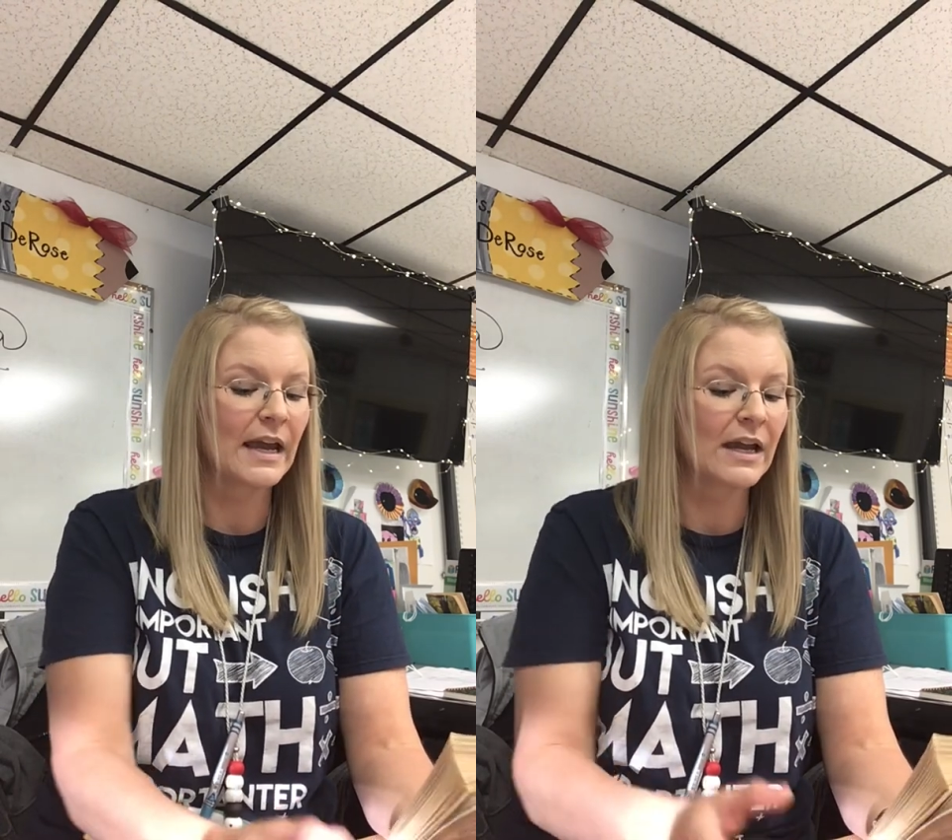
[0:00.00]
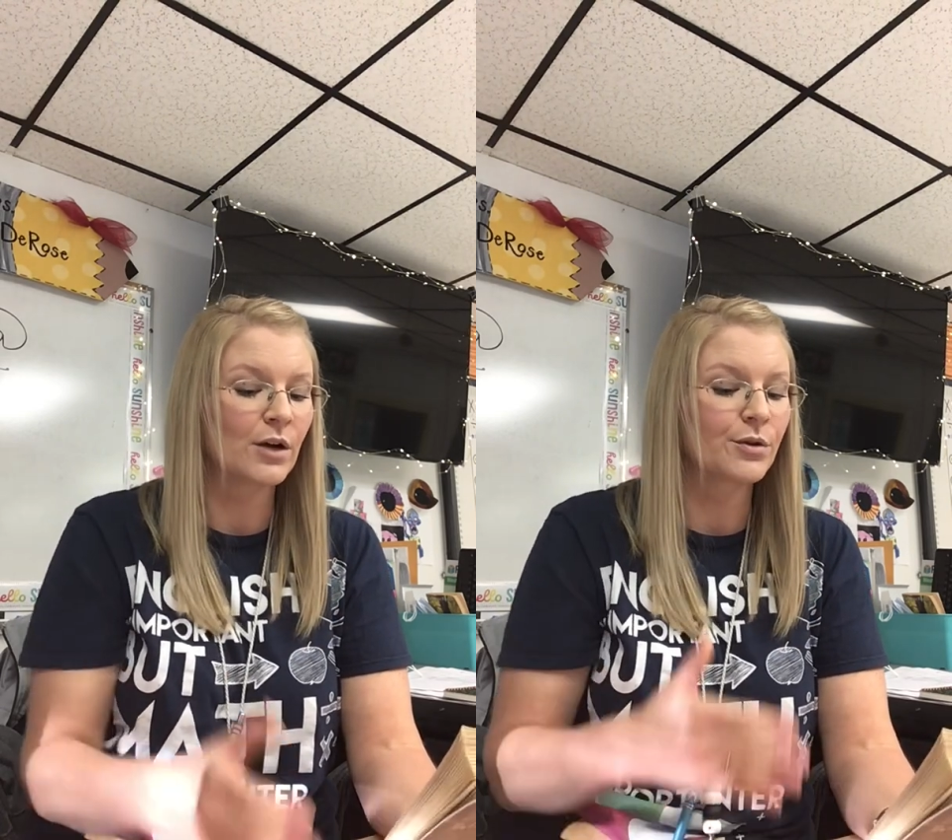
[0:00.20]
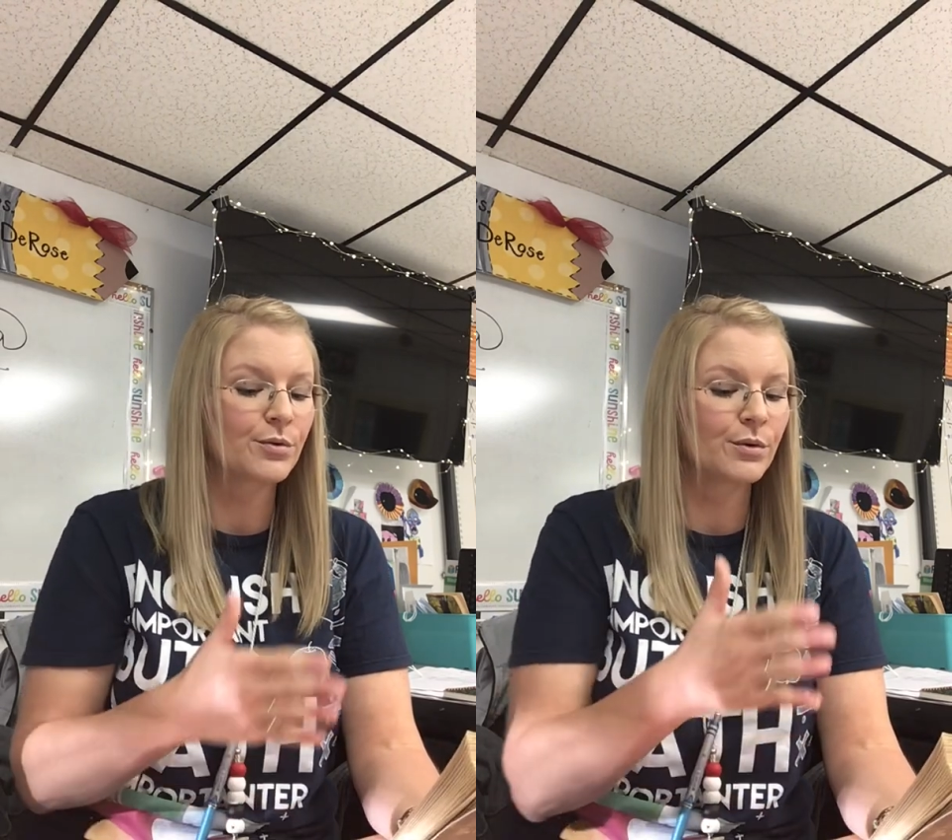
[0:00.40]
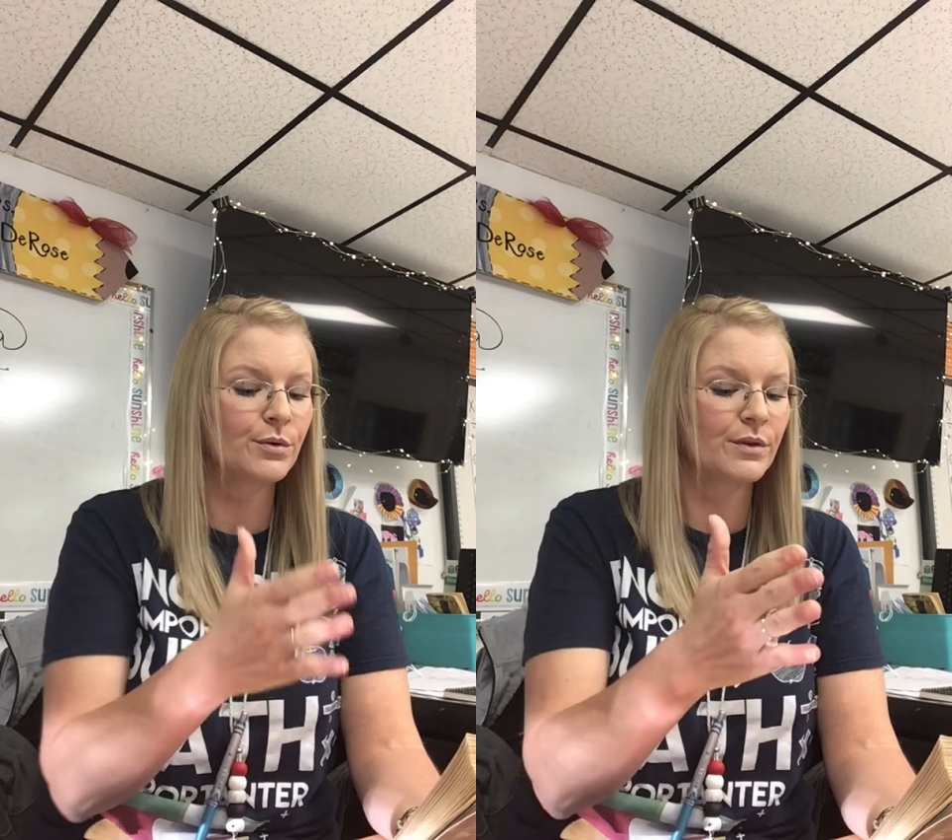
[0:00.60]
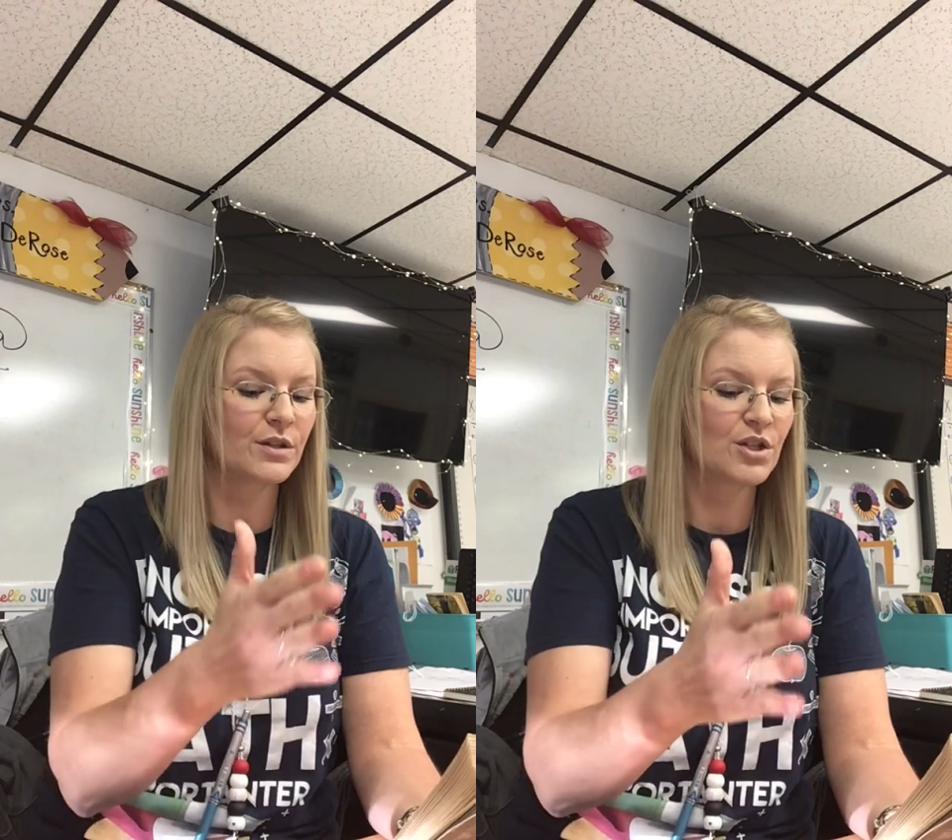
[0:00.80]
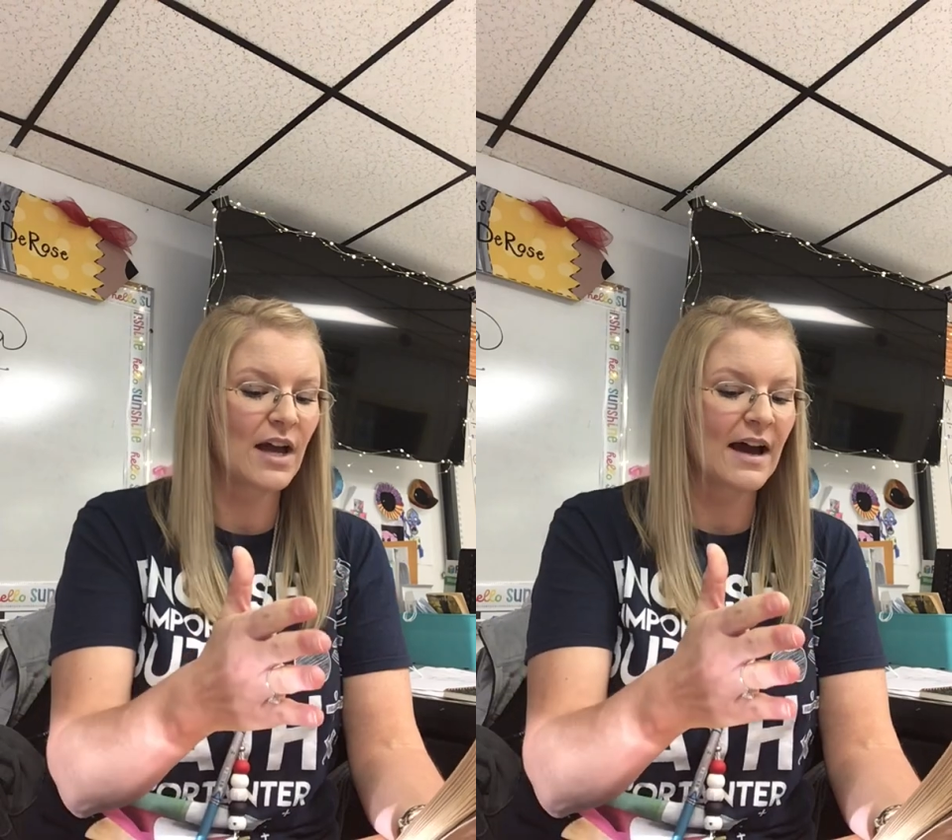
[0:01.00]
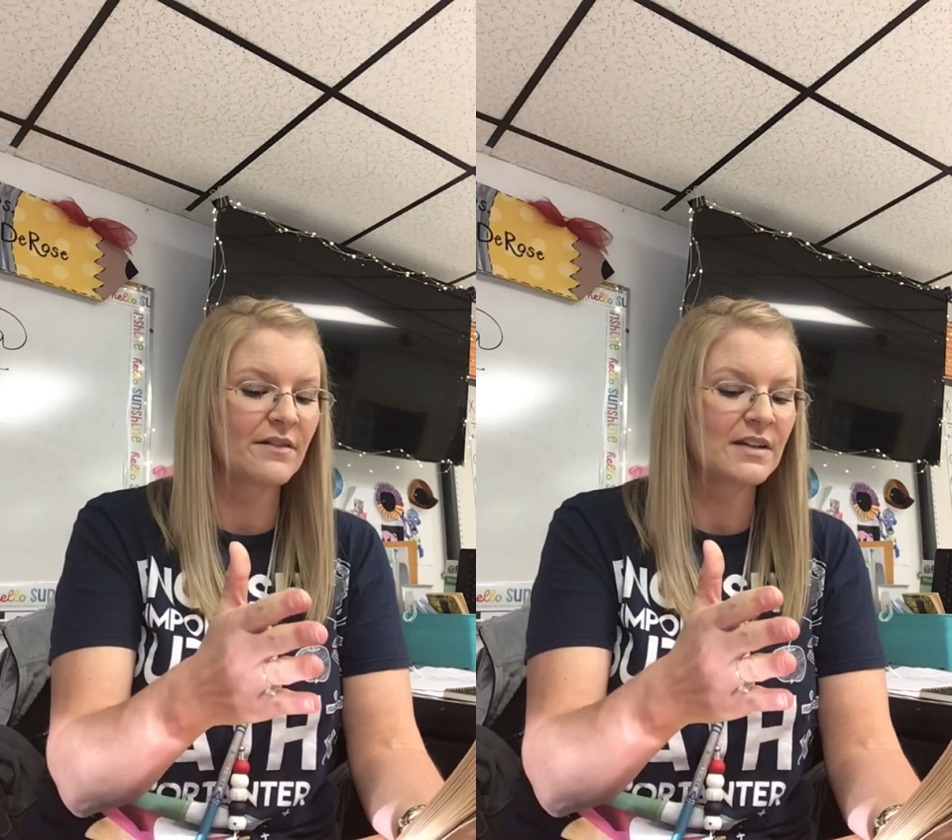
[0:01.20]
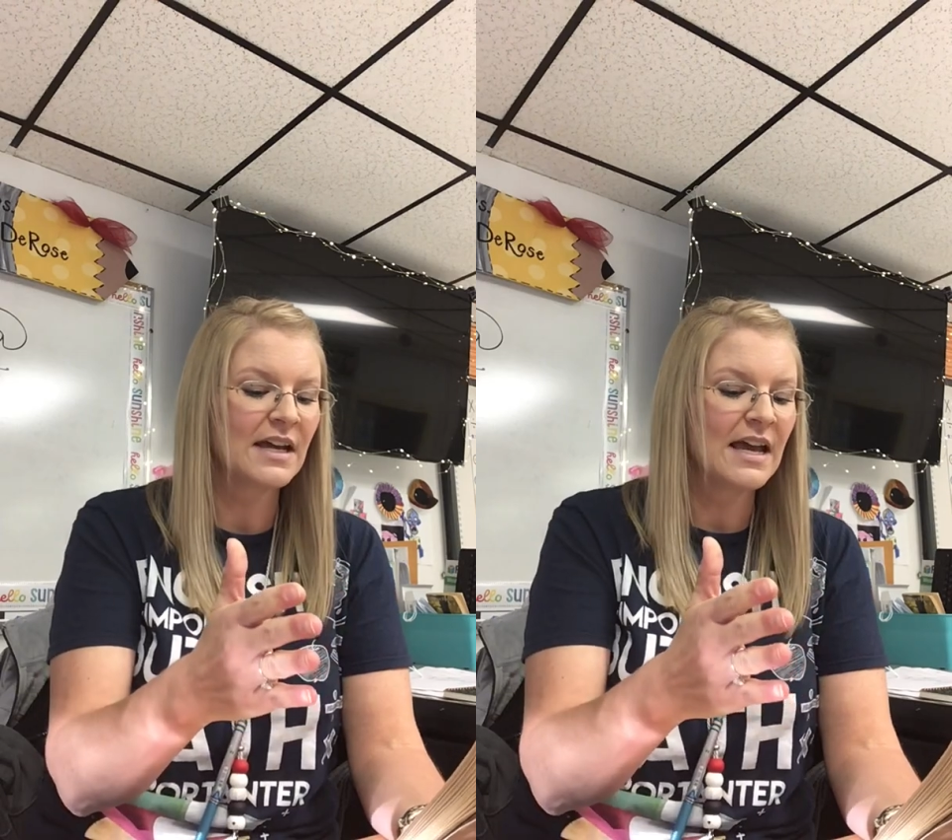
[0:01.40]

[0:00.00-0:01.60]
air through the shaft,